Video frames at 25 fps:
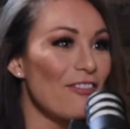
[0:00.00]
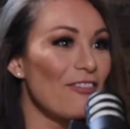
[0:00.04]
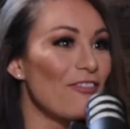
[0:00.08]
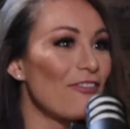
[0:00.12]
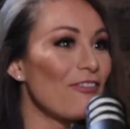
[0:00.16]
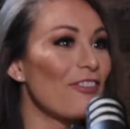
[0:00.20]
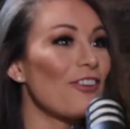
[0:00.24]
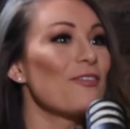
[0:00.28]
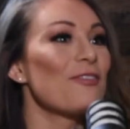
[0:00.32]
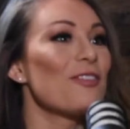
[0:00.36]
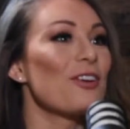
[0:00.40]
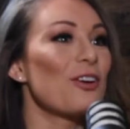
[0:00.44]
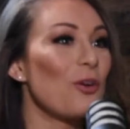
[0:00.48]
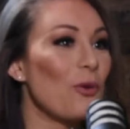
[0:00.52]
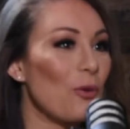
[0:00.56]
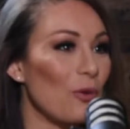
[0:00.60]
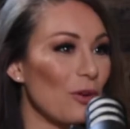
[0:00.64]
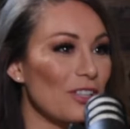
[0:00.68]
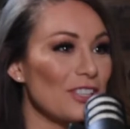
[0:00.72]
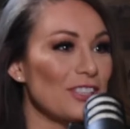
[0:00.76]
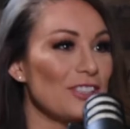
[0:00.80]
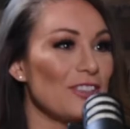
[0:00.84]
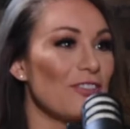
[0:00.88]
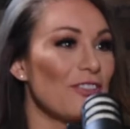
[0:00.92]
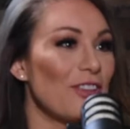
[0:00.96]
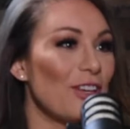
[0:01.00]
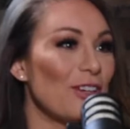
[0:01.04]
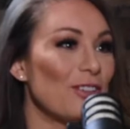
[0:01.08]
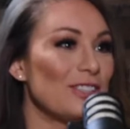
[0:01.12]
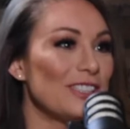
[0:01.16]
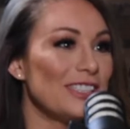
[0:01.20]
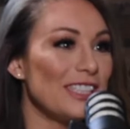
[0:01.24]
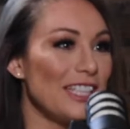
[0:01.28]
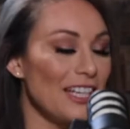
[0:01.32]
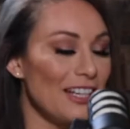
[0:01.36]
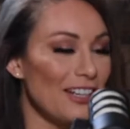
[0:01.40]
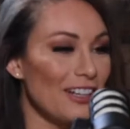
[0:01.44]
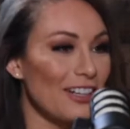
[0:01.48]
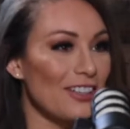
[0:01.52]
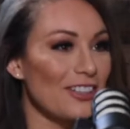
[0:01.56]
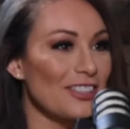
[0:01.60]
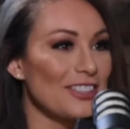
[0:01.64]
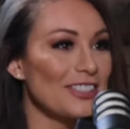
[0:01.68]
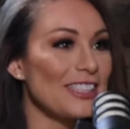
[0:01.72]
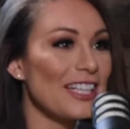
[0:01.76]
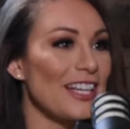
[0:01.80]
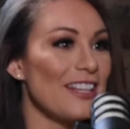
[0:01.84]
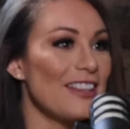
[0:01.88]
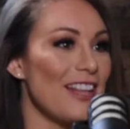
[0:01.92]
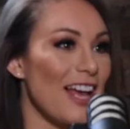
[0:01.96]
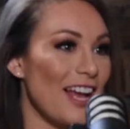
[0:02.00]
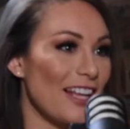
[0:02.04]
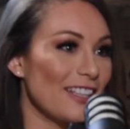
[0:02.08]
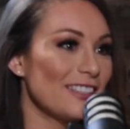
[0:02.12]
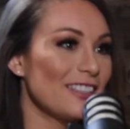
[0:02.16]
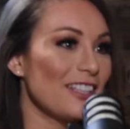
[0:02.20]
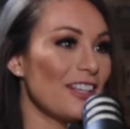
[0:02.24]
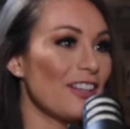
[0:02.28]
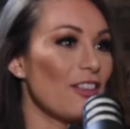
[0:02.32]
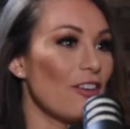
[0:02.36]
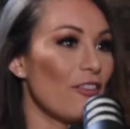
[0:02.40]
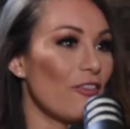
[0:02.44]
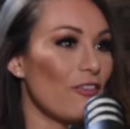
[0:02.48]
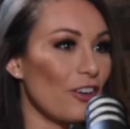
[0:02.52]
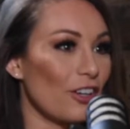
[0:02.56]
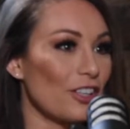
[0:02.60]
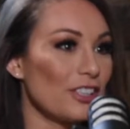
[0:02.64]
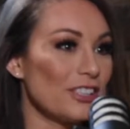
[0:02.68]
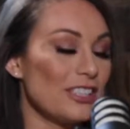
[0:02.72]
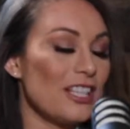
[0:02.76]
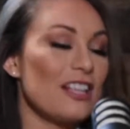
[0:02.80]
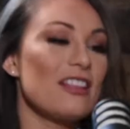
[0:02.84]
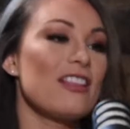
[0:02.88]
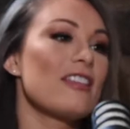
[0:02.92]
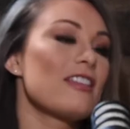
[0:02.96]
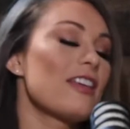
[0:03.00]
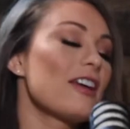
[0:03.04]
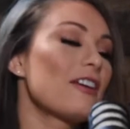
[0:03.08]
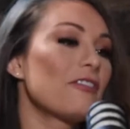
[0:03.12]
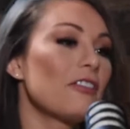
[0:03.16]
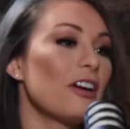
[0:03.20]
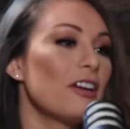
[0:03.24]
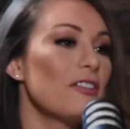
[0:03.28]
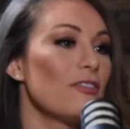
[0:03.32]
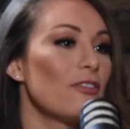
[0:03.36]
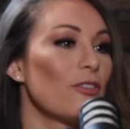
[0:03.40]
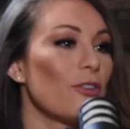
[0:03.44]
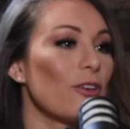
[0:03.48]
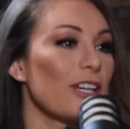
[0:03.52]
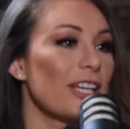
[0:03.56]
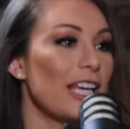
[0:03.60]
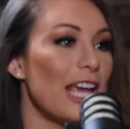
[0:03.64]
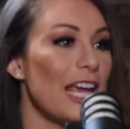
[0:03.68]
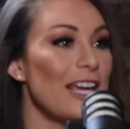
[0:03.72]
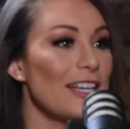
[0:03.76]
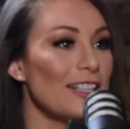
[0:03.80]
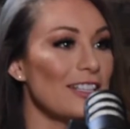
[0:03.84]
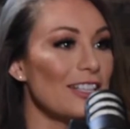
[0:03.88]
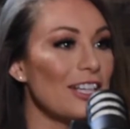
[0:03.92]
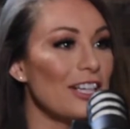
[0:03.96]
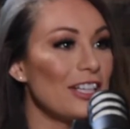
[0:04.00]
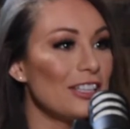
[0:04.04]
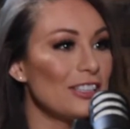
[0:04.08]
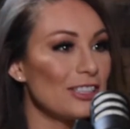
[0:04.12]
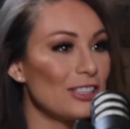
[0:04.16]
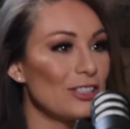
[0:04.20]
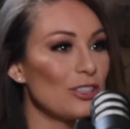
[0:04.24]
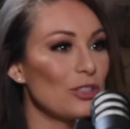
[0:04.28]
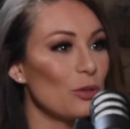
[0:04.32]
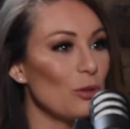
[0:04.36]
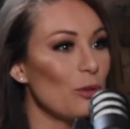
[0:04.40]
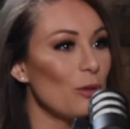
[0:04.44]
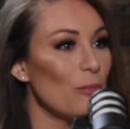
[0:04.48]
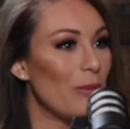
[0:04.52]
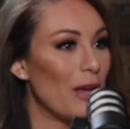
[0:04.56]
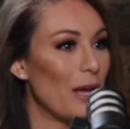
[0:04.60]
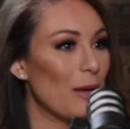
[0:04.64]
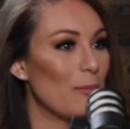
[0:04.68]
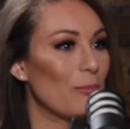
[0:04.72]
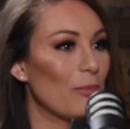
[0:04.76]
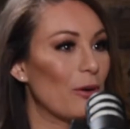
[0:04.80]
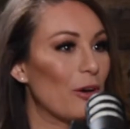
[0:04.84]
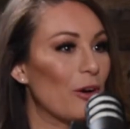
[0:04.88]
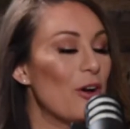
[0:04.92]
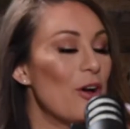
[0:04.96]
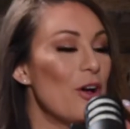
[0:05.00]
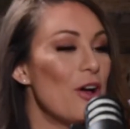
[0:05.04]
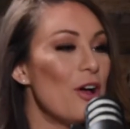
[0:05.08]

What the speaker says: from the course of those years, and that's like the first thing that they run for, canned goods and toilet paper.